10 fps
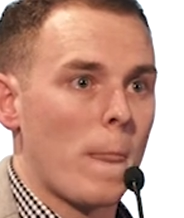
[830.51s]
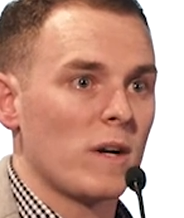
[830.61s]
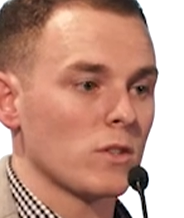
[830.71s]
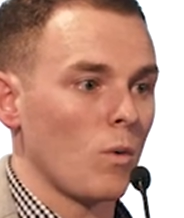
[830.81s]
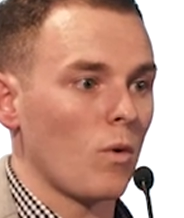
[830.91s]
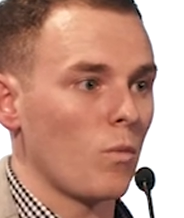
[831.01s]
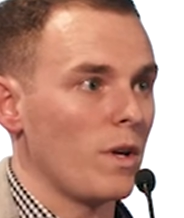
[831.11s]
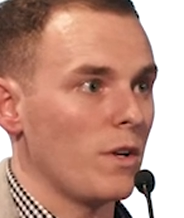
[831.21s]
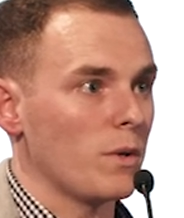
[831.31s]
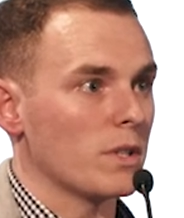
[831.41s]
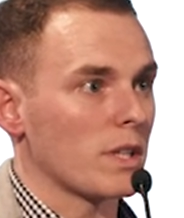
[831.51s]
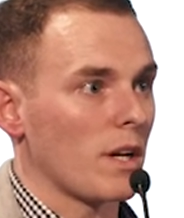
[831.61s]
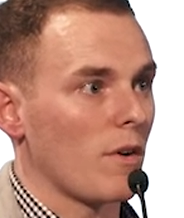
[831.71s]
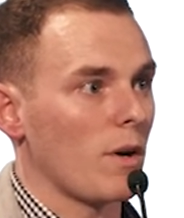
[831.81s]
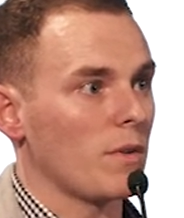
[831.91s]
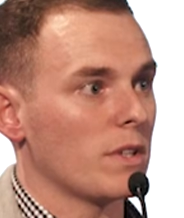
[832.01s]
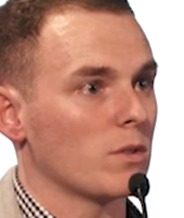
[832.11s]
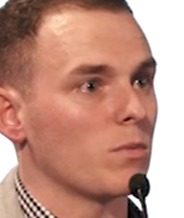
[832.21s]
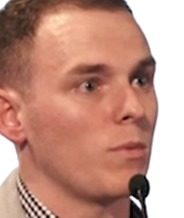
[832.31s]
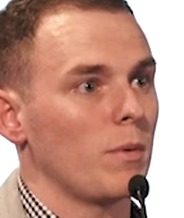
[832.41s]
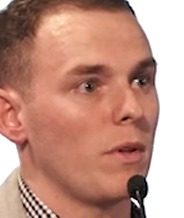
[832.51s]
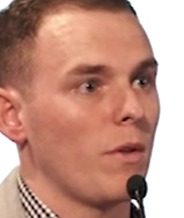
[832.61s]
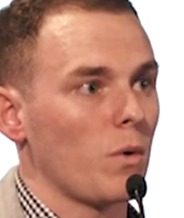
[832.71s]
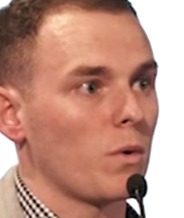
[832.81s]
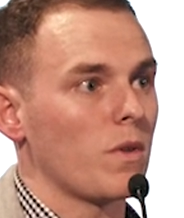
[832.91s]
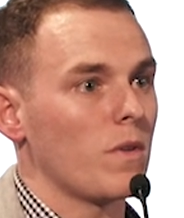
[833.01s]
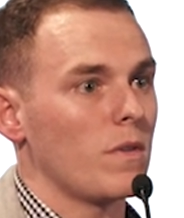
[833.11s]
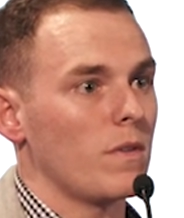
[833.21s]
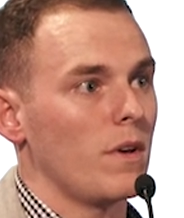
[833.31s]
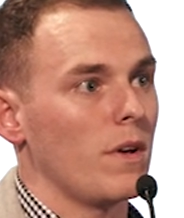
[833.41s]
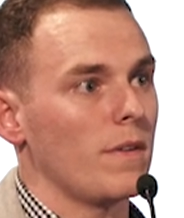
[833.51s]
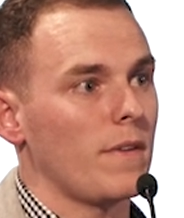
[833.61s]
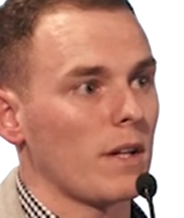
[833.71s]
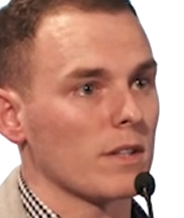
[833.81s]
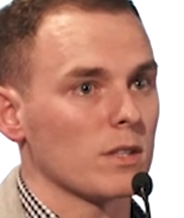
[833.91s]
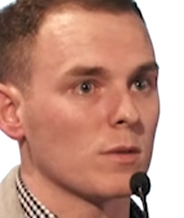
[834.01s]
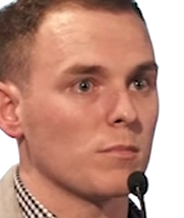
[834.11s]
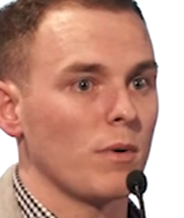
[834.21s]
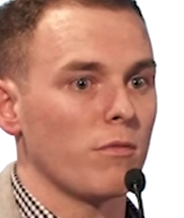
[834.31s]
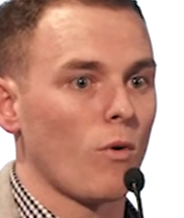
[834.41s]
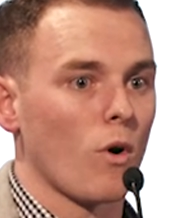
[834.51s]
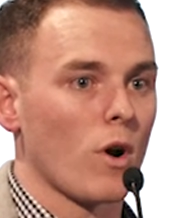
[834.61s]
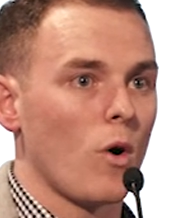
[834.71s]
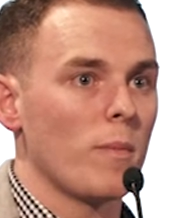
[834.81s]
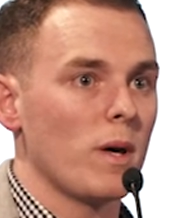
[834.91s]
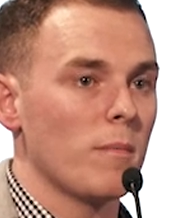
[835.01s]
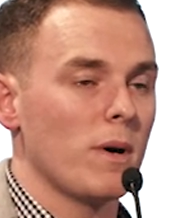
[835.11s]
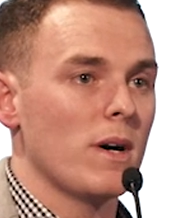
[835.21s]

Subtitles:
So what we do is, to get around this, we will note the deltas before cone beam